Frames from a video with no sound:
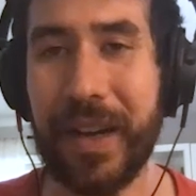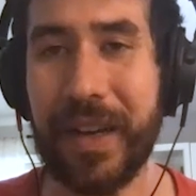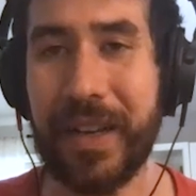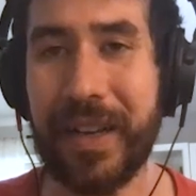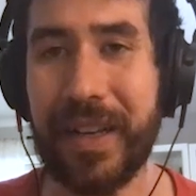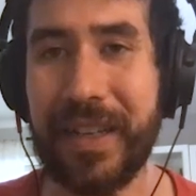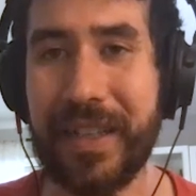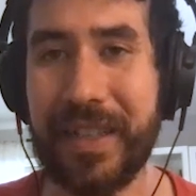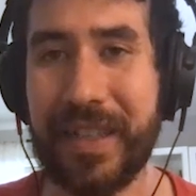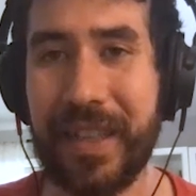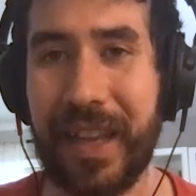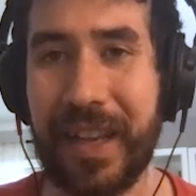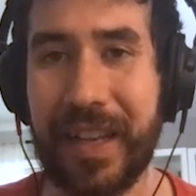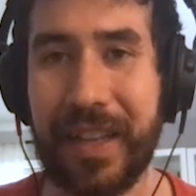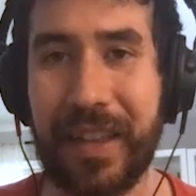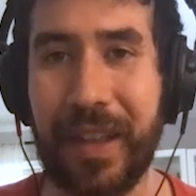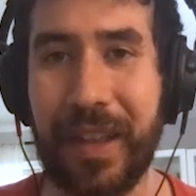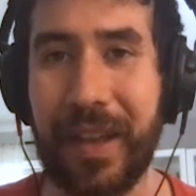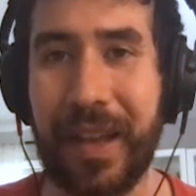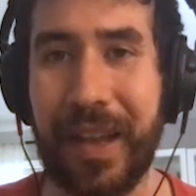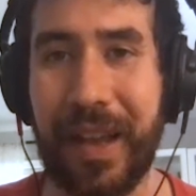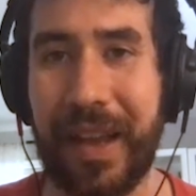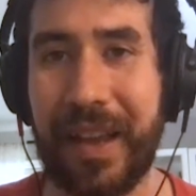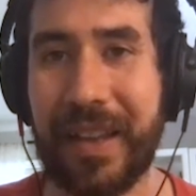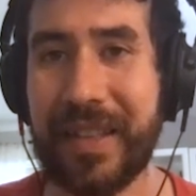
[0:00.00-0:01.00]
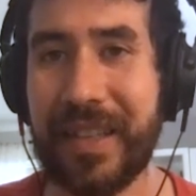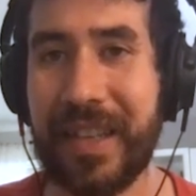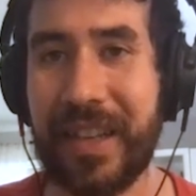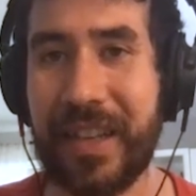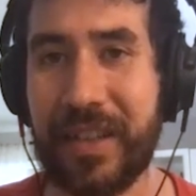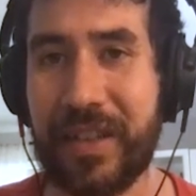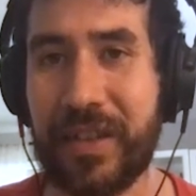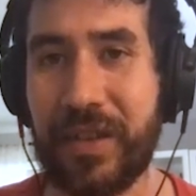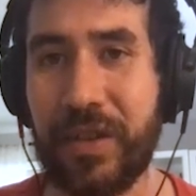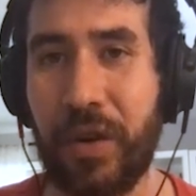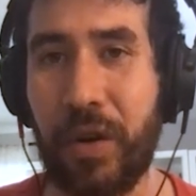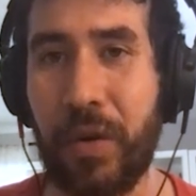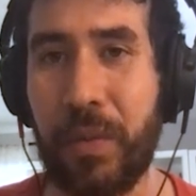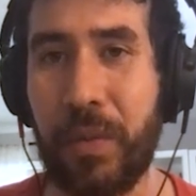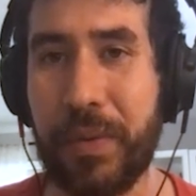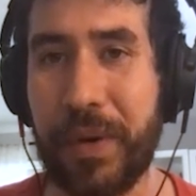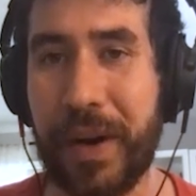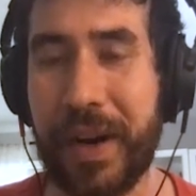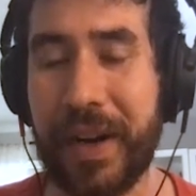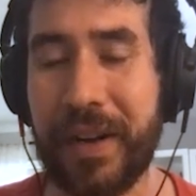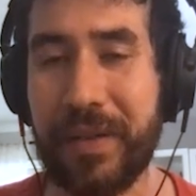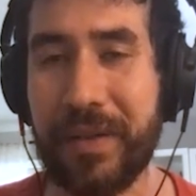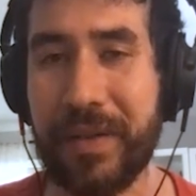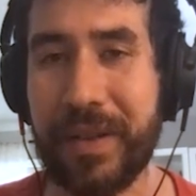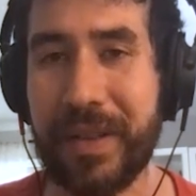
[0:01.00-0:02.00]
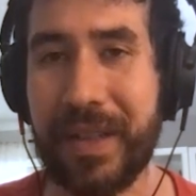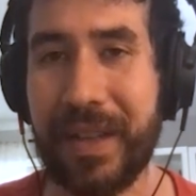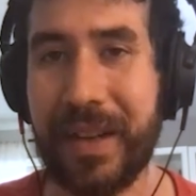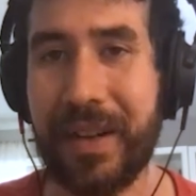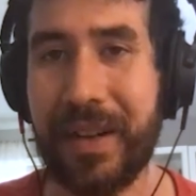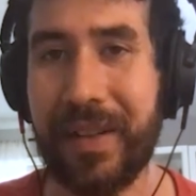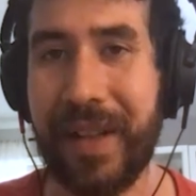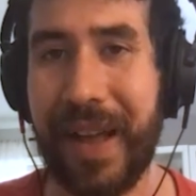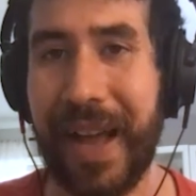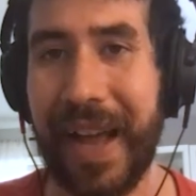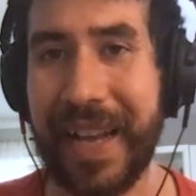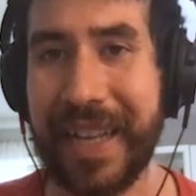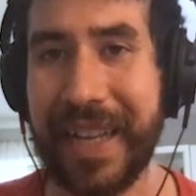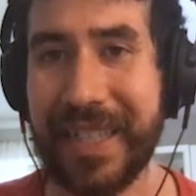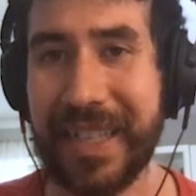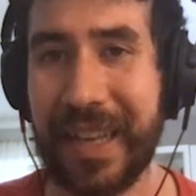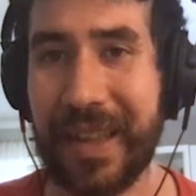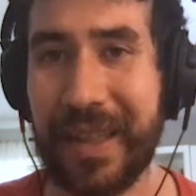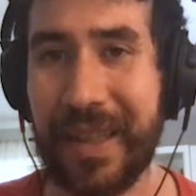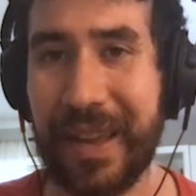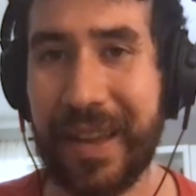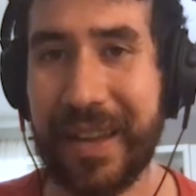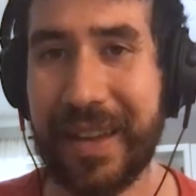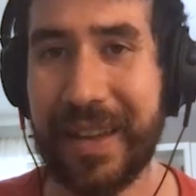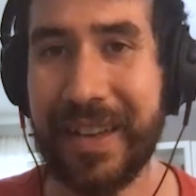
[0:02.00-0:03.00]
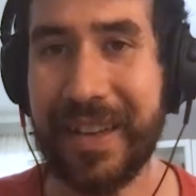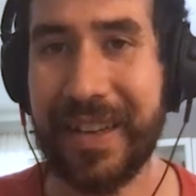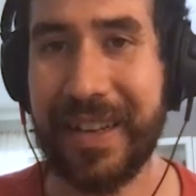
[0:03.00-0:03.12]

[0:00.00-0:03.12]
He's like the easiest no-brainer in the class, I think.